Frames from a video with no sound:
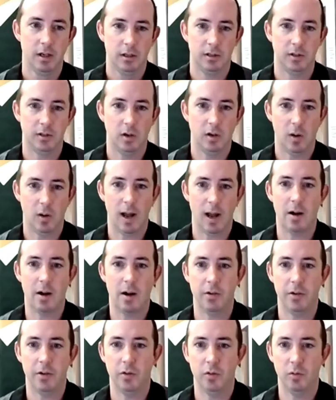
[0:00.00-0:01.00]
So
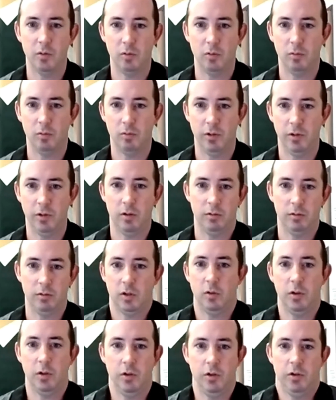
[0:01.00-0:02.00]
how do you,
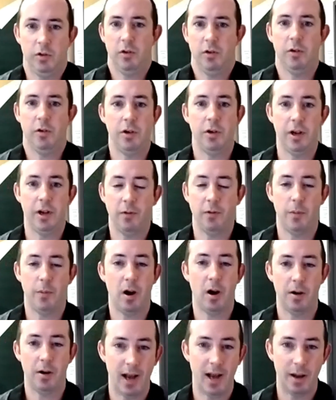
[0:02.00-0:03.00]
so you're in a different
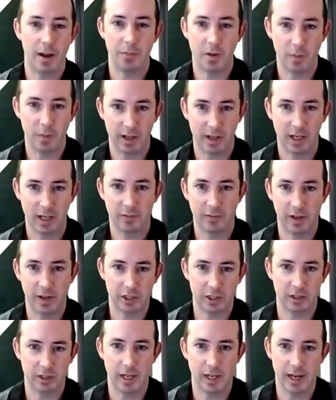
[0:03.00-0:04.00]
paradigm than manned
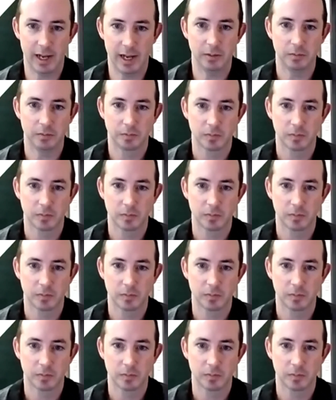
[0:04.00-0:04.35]
aviation today.